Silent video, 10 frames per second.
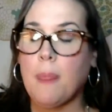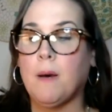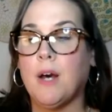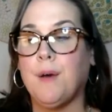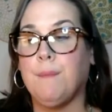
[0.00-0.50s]

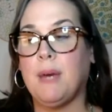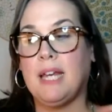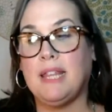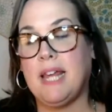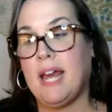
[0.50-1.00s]

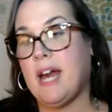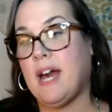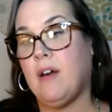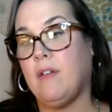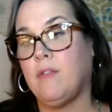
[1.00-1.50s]
And they
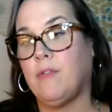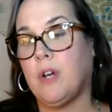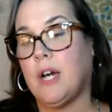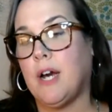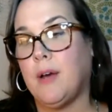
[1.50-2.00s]
have
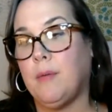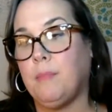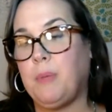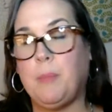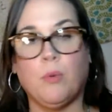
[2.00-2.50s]

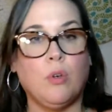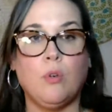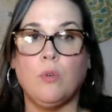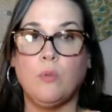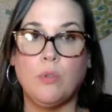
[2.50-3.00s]
people
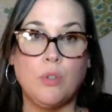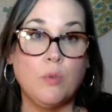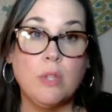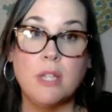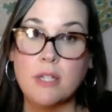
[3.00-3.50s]
who
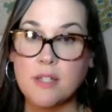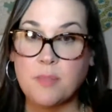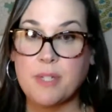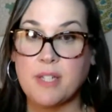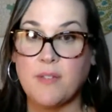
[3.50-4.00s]
do this
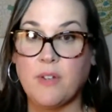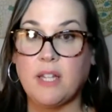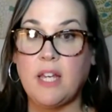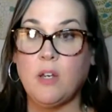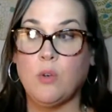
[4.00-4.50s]

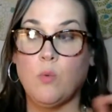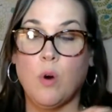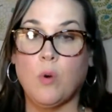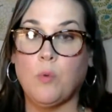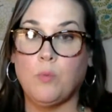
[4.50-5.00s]
specifically, who
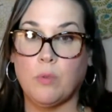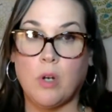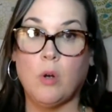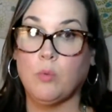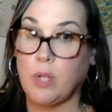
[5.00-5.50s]
work
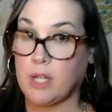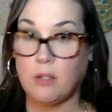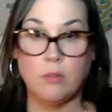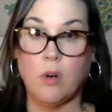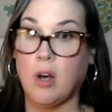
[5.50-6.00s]
like
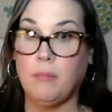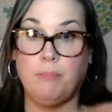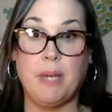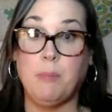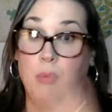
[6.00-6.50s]

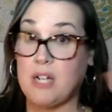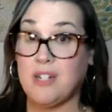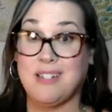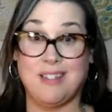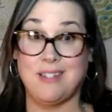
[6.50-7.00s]
on big
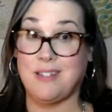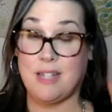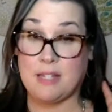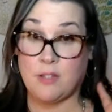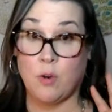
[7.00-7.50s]
projects like this.
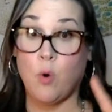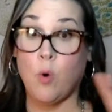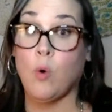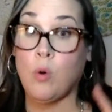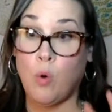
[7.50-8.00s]
Is like their
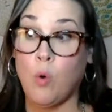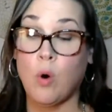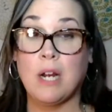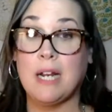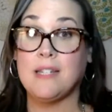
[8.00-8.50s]
whole
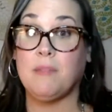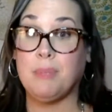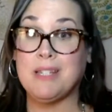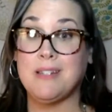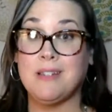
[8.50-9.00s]
organizing
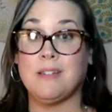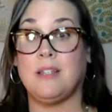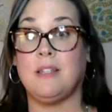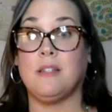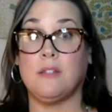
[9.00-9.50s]
business
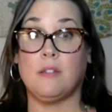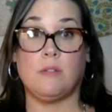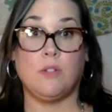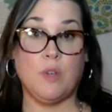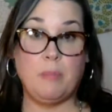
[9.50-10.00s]

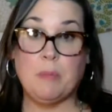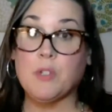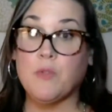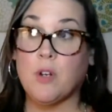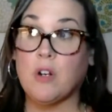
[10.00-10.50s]
is doing
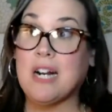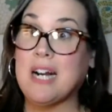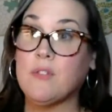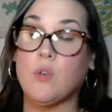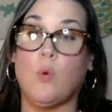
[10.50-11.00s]
people's
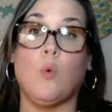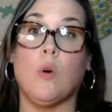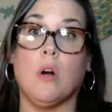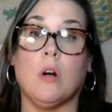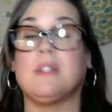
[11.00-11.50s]
photographs,
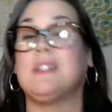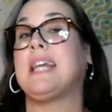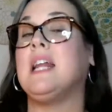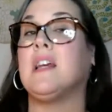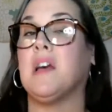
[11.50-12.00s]
or
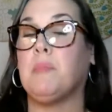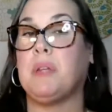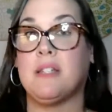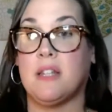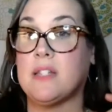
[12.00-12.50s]
scanning
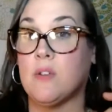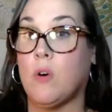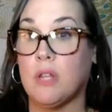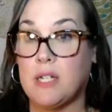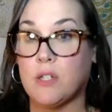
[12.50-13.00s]
companies that's
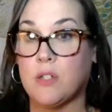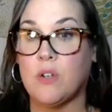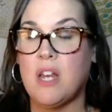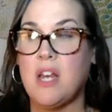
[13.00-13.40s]
all they do.